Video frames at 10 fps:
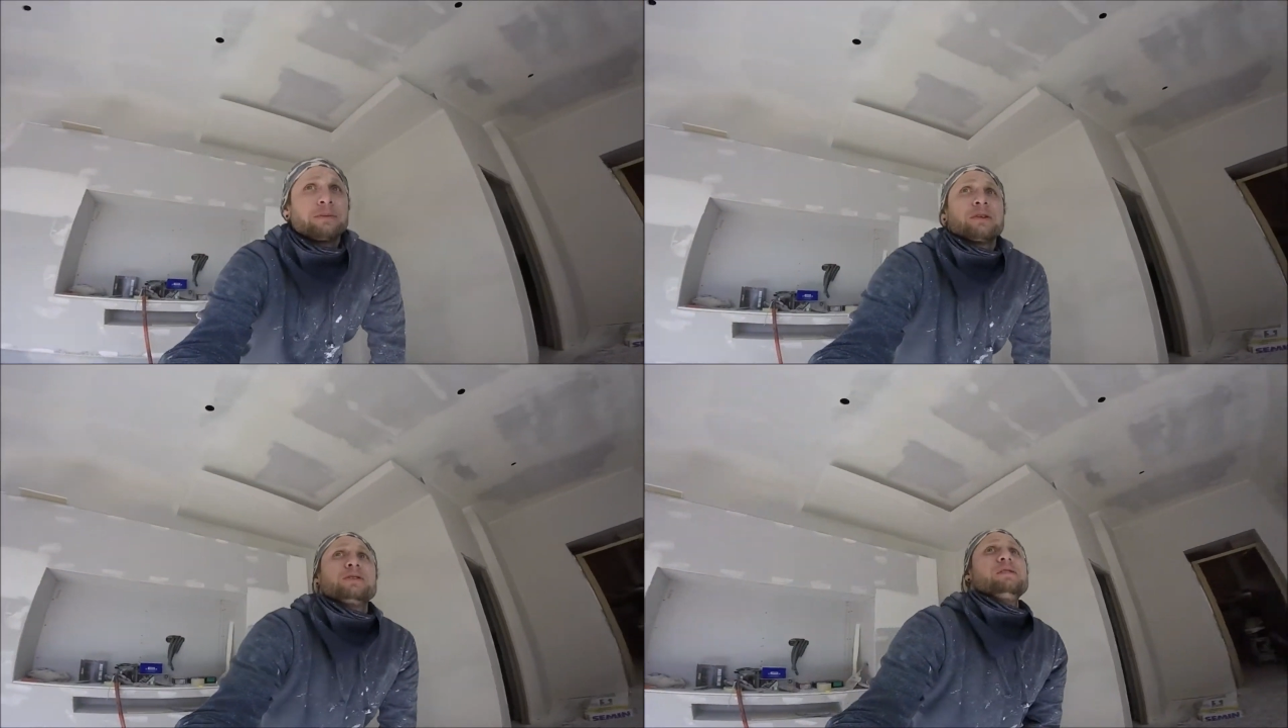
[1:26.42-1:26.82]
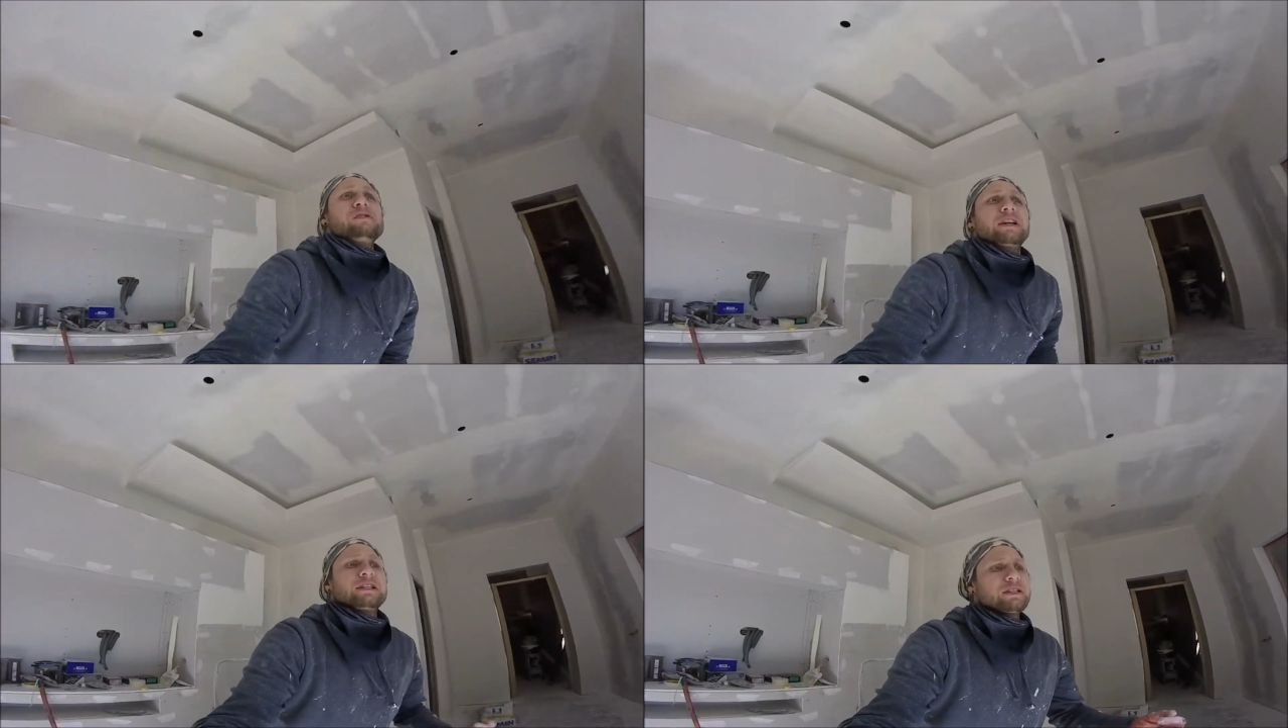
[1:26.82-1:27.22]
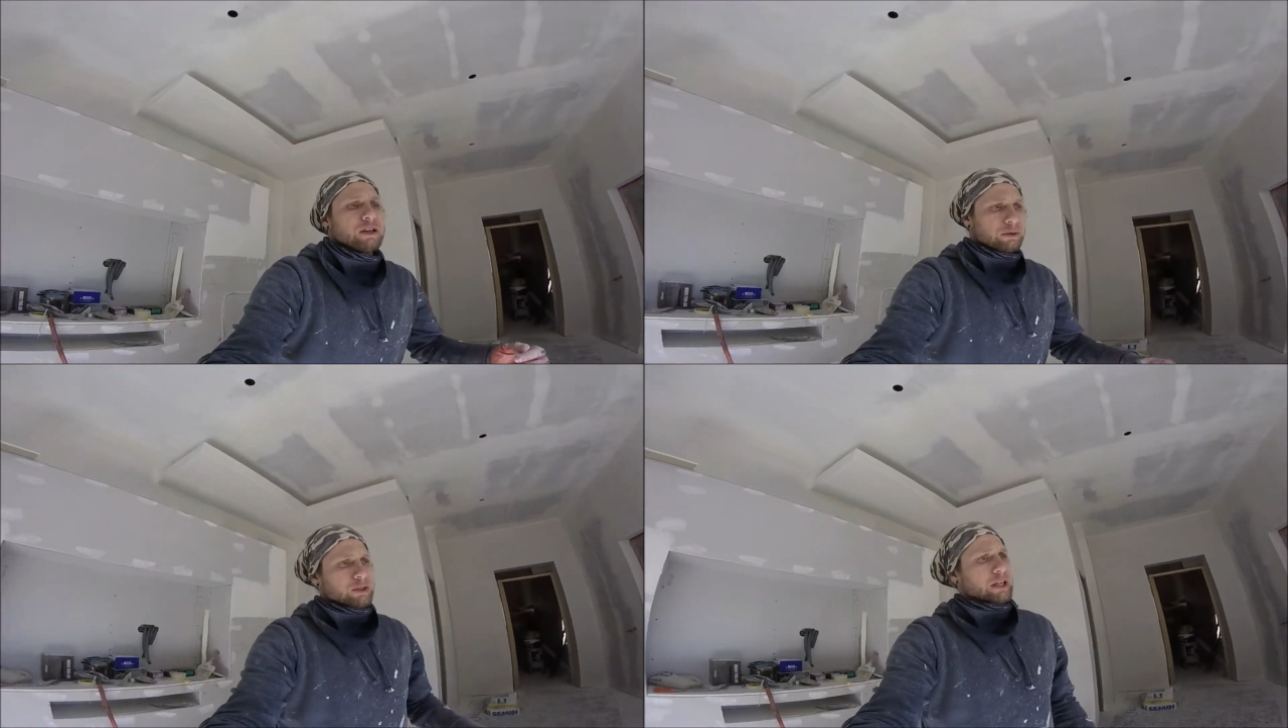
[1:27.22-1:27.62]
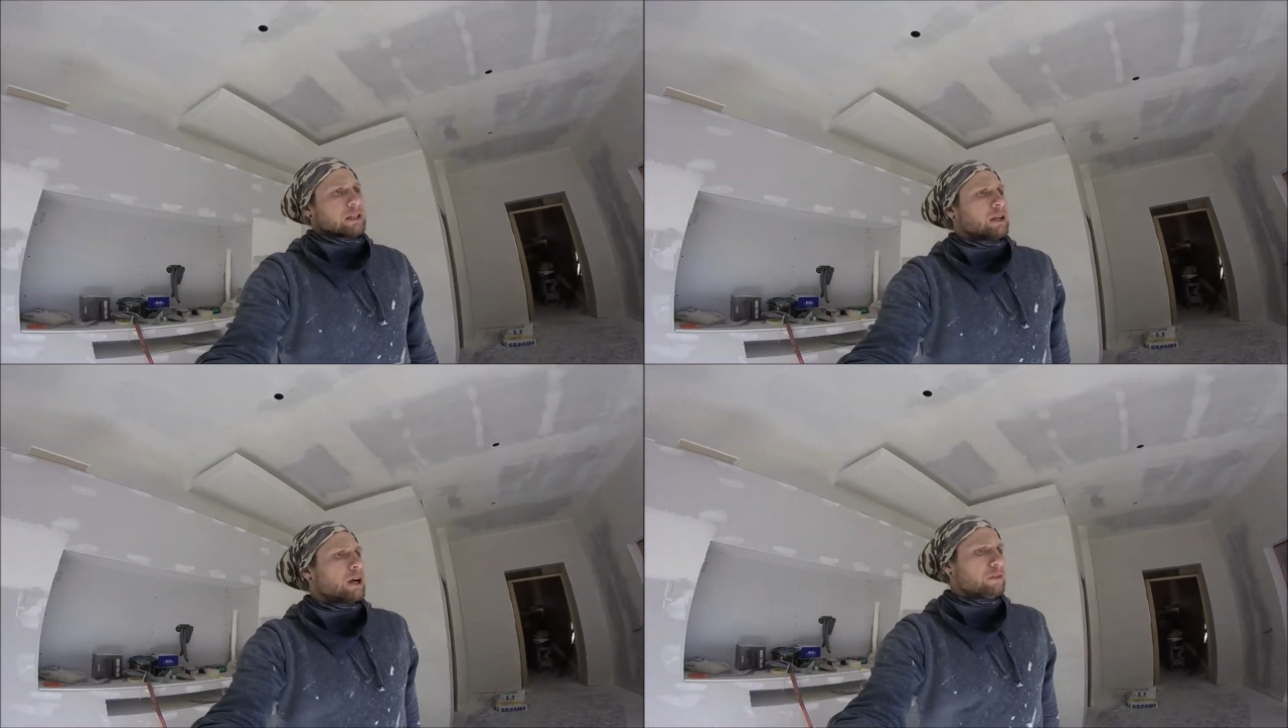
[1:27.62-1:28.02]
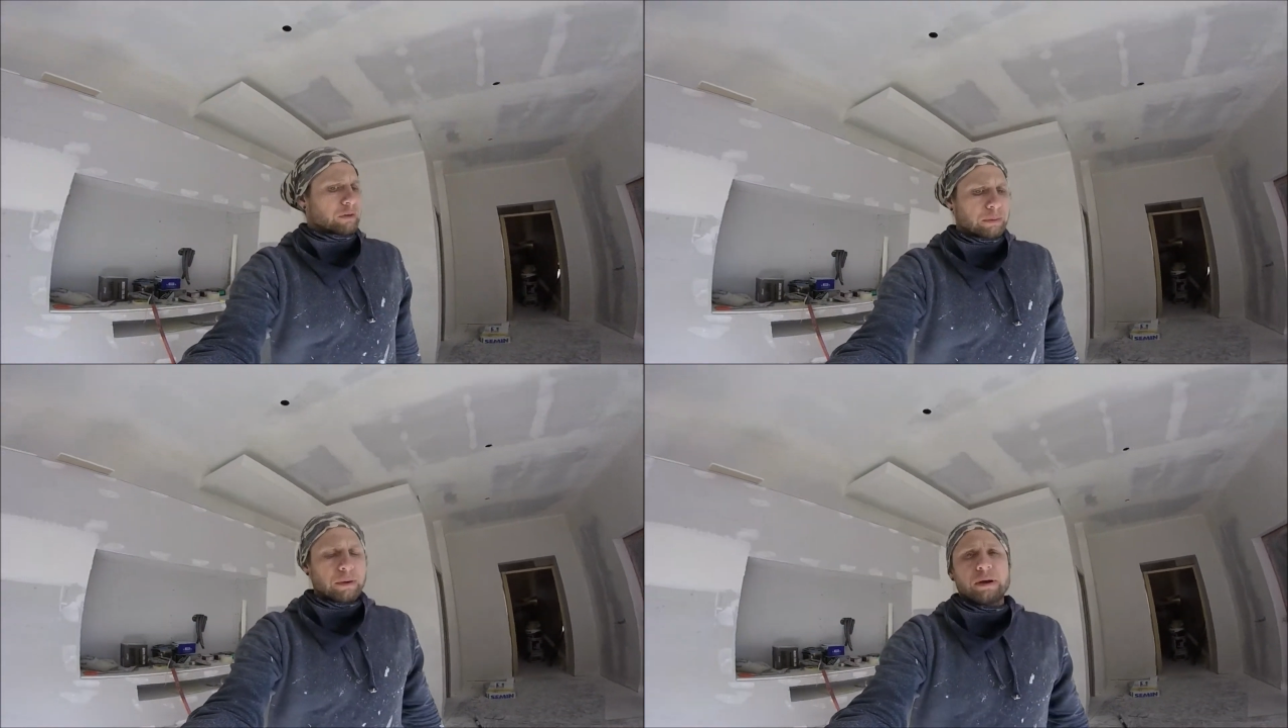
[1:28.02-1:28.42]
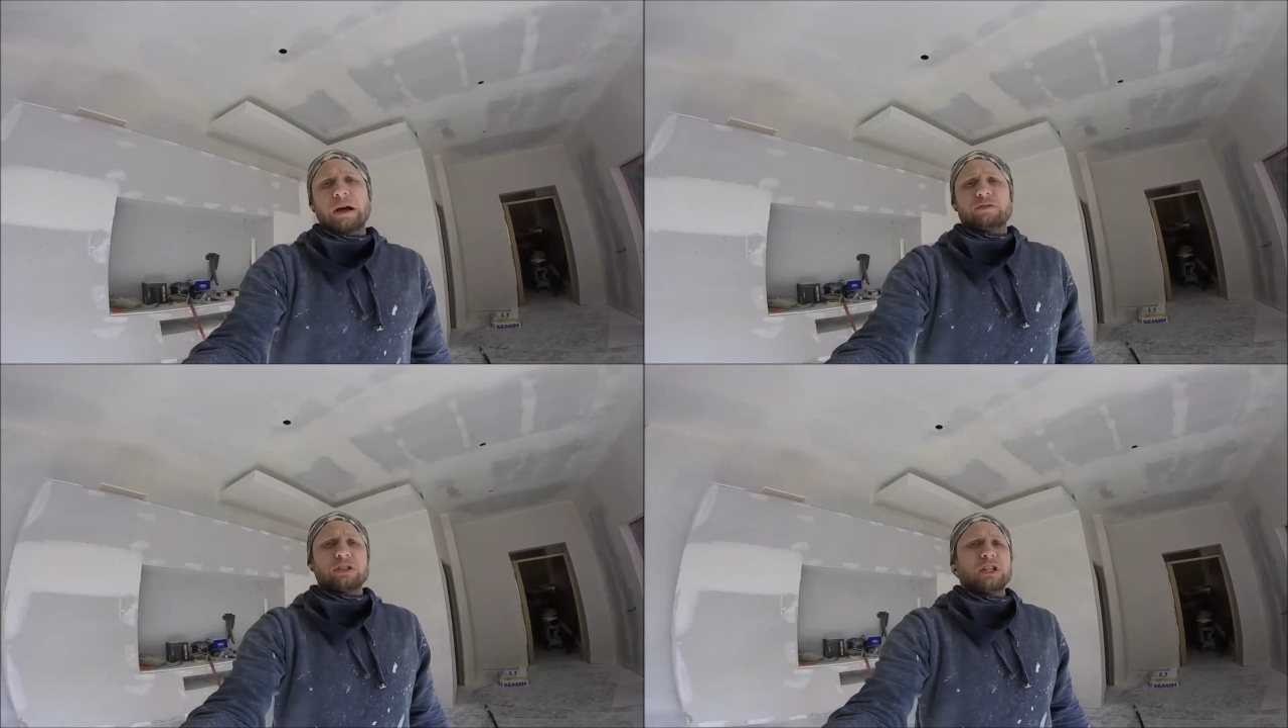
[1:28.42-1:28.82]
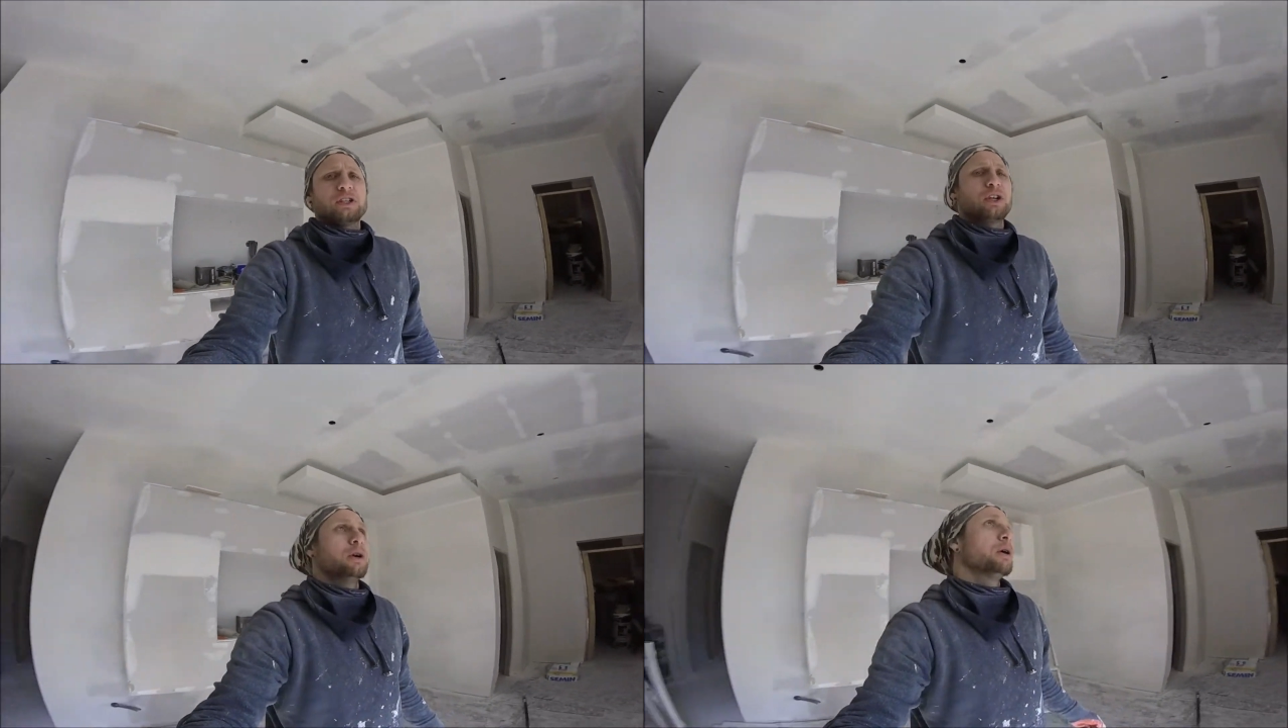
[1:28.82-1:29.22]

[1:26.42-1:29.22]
So it really soaks in, and hopefully we won't have this issue